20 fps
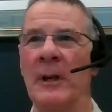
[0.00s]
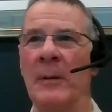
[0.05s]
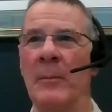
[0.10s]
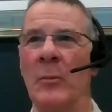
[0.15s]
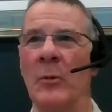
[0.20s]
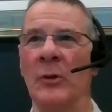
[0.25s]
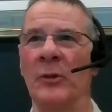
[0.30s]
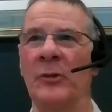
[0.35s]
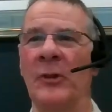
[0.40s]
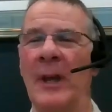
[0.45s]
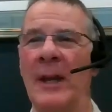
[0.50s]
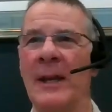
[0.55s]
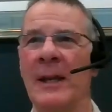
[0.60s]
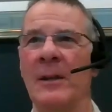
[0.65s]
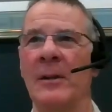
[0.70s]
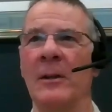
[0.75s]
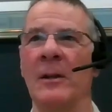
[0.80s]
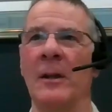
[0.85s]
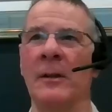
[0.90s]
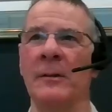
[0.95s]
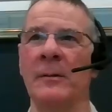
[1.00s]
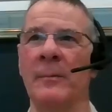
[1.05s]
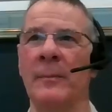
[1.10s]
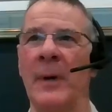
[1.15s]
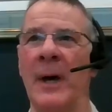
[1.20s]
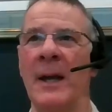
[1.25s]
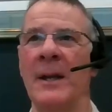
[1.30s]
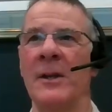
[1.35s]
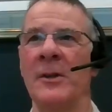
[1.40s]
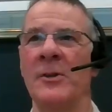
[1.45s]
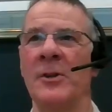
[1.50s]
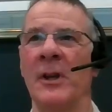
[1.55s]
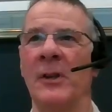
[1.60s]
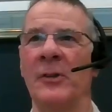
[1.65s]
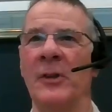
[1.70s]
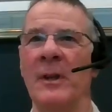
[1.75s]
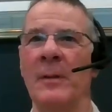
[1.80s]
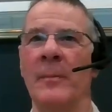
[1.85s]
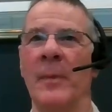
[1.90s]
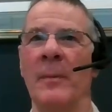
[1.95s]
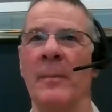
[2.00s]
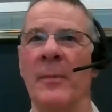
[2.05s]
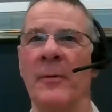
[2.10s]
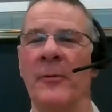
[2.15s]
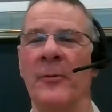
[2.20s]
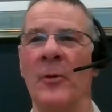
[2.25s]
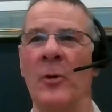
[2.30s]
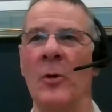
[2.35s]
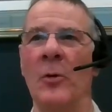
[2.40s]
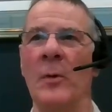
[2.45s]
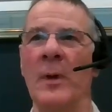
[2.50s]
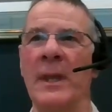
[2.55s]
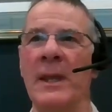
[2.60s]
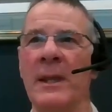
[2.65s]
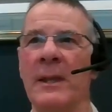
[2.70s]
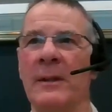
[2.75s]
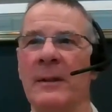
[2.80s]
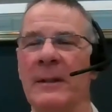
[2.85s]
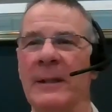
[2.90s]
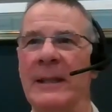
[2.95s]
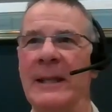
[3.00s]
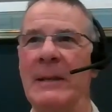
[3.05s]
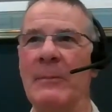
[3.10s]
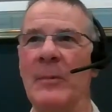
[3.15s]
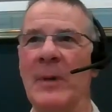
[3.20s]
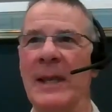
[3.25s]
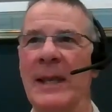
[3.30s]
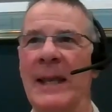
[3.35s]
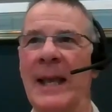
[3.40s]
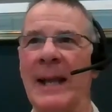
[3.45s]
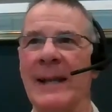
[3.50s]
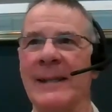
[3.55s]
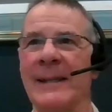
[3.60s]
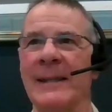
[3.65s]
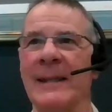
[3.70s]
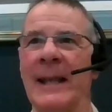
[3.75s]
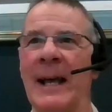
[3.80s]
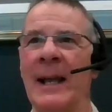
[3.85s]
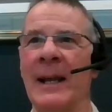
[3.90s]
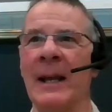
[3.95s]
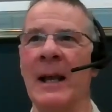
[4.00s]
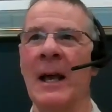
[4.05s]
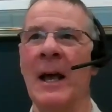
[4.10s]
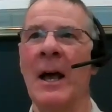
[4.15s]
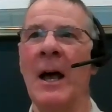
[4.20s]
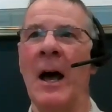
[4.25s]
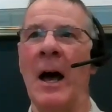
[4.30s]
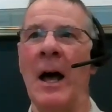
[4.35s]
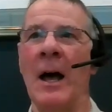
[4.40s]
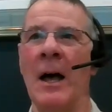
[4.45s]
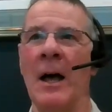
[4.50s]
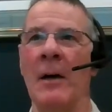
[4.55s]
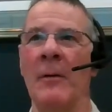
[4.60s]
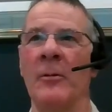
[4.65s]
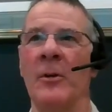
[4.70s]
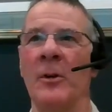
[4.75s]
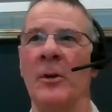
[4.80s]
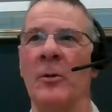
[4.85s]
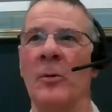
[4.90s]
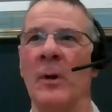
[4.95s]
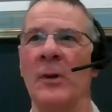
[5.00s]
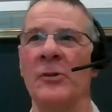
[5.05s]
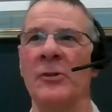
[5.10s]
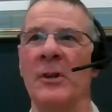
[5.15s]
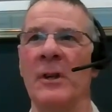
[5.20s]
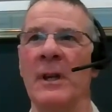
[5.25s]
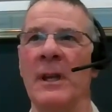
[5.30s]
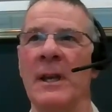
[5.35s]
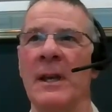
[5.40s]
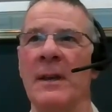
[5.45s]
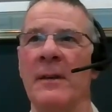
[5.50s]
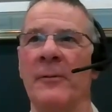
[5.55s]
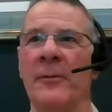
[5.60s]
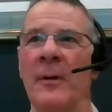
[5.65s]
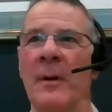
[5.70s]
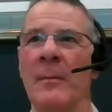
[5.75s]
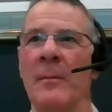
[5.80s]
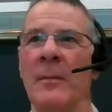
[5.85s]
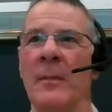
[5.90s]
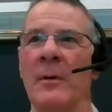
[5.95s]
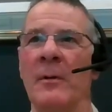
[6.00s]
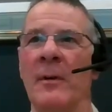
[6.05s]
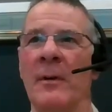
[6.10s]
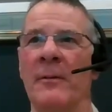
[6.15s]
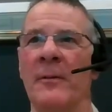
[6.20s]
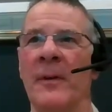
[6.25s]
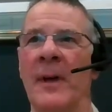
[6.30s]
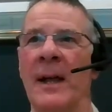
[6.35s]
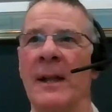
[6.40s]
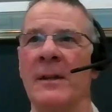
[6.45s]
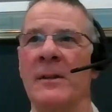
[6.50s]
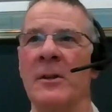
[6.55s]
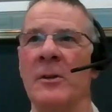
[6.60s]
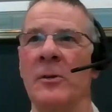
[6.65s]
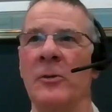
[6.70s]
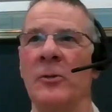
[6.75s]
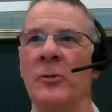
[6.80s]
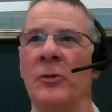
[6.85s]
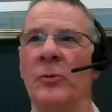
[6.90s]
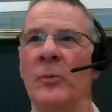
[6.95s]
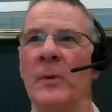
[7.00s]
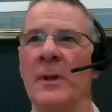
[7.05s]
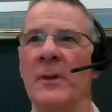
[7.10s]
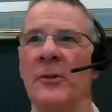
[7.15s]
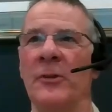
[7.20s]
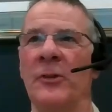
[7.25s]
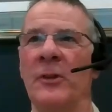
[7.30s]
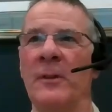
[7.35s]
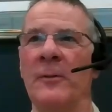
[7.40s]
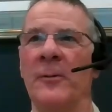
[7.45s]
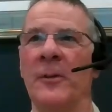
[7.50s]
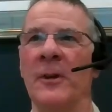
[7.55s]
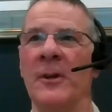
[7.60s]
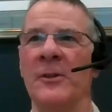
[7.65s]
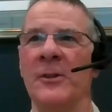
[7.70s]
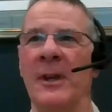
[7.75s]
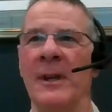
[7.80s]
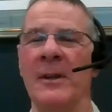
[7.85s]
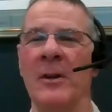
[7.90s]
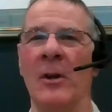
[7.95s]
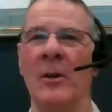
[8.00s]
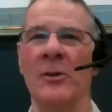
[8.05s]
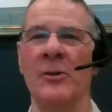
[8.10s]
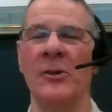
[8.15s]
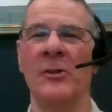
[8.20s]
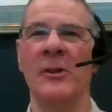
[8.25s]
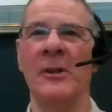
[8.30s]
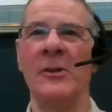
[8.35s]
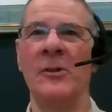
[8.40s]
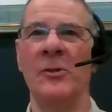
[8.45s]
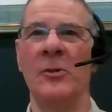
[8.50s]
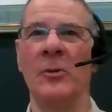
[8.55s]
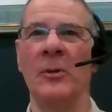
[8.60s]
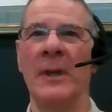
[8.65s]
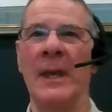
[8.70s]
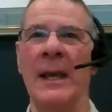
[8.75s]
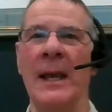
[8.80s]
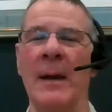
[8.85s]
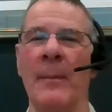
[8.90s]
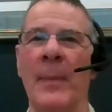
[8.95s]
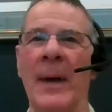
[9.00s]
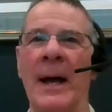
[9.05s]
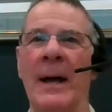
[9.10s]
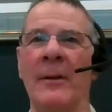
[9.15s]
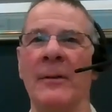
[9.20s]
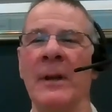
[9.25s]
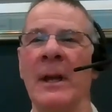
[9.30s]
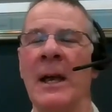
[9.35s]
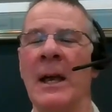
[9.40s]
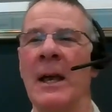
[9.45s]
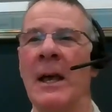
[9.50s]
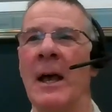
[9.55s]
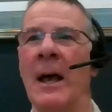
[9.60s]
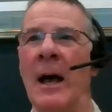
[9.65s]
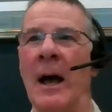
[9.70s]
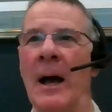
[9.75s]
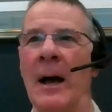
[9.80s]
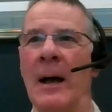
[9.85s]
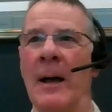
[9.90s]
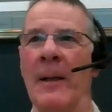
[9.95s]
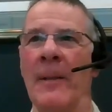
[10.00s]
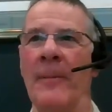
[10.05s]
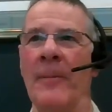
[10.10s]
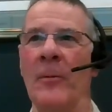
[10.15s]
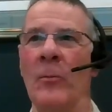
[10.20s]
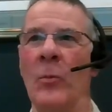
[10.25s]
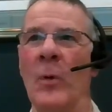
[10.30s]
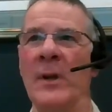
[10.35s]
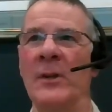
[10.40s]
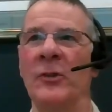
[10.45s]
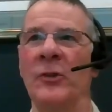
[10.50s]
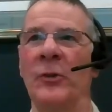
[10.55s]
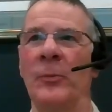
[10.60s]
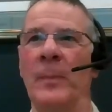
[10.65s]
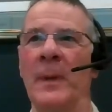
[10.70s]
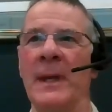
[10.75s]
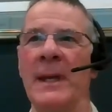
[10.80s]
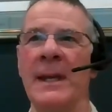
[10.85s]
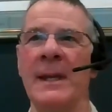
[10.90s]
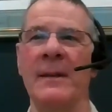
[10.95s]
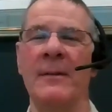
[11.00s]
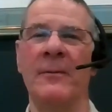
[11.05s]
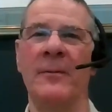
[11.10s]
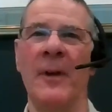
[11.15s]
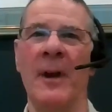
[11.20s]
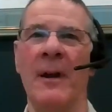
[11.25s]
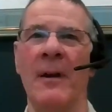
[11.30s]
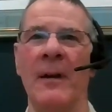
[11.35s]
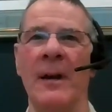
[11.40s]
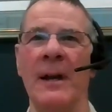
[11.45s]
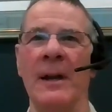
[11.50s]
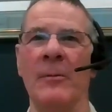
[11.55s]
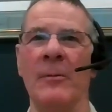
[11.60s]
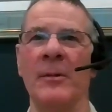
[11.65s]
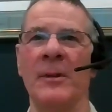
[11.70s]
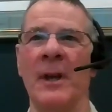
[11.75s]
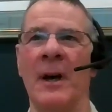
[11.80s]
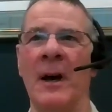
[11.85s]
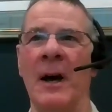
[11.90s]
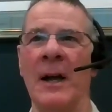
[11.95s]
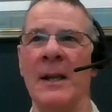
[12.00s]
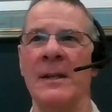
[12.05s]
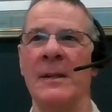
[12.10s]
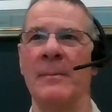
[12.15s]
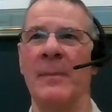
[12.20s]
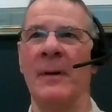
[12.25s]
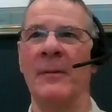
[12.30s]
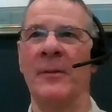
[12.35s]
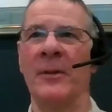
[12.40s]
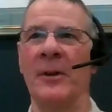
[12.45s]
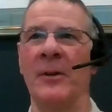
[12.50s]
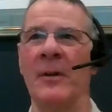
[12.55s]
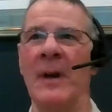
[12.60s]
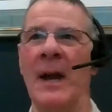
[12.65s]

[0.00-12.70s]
that are more technical on binder jetting, but before we get to that, I've got a question here from Rafat, who's with Seafur Technologies. He's talking about wind speed varying with the height above the